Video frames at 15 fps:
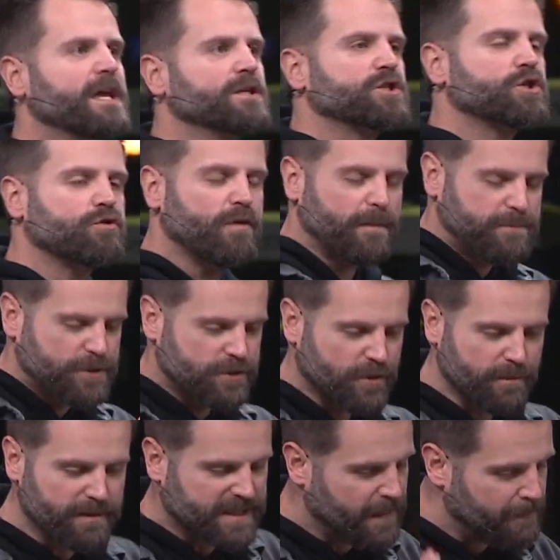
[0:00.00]
in Scripture,
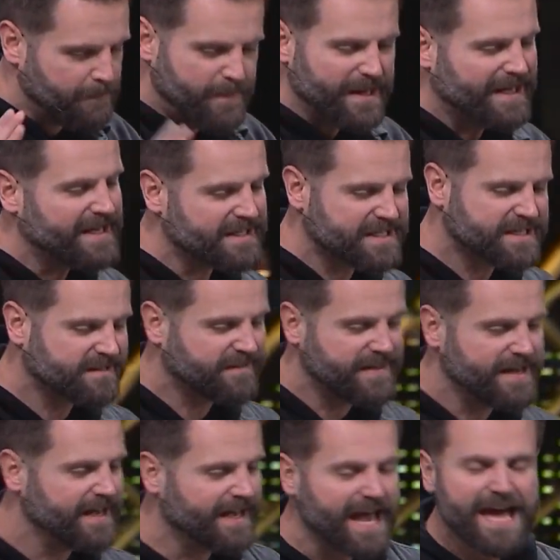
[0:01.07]
but the biggest
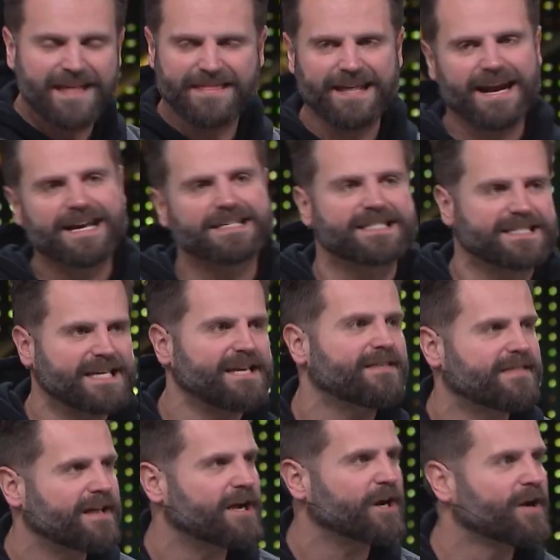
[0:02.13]
thing that I see
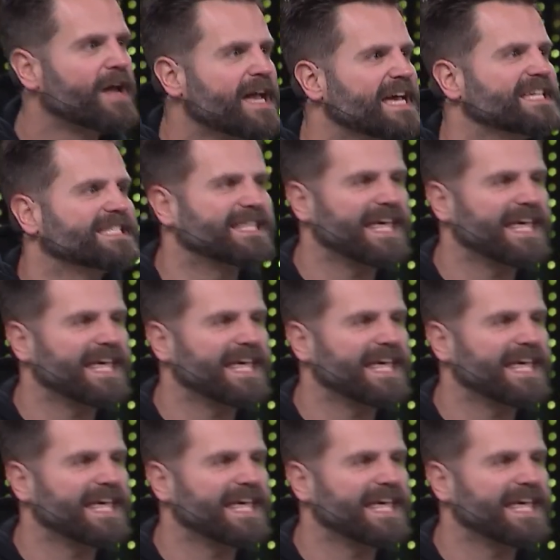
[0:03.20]
there is